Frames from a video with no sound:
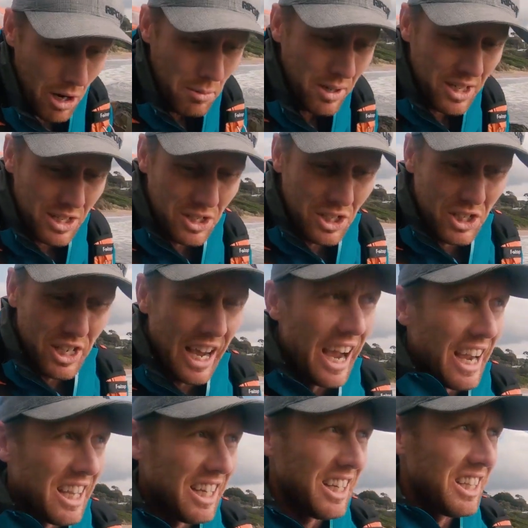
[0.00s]
moment is just
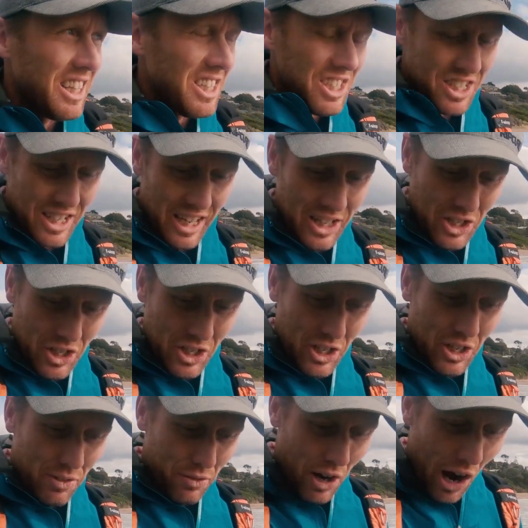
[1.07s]
targeting this
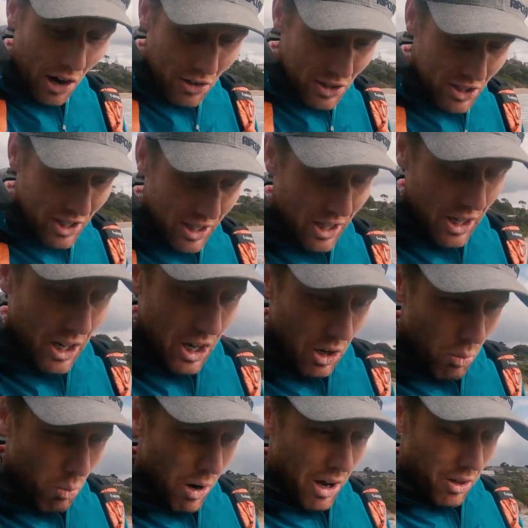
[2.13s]
section of coast
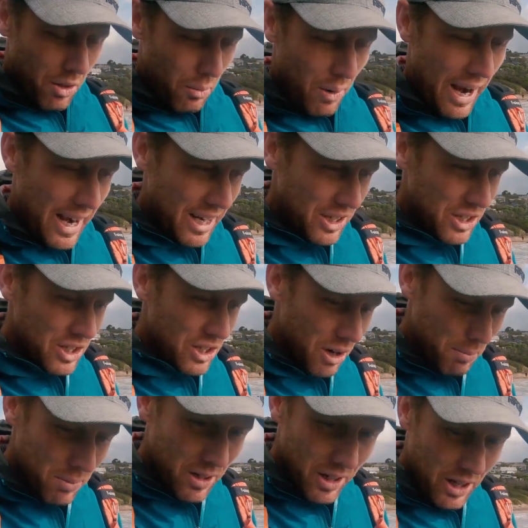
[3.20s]
while the rain has
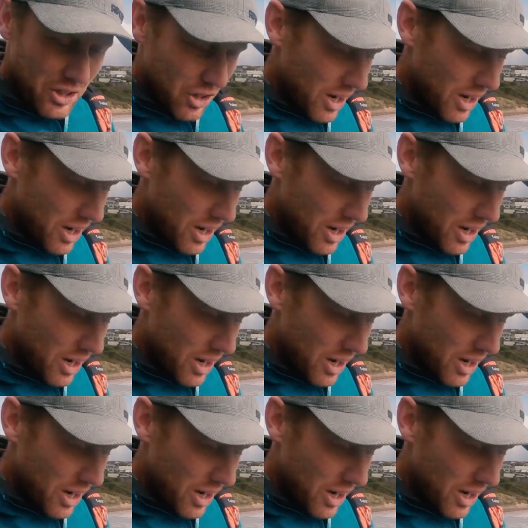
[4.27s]
stopped. I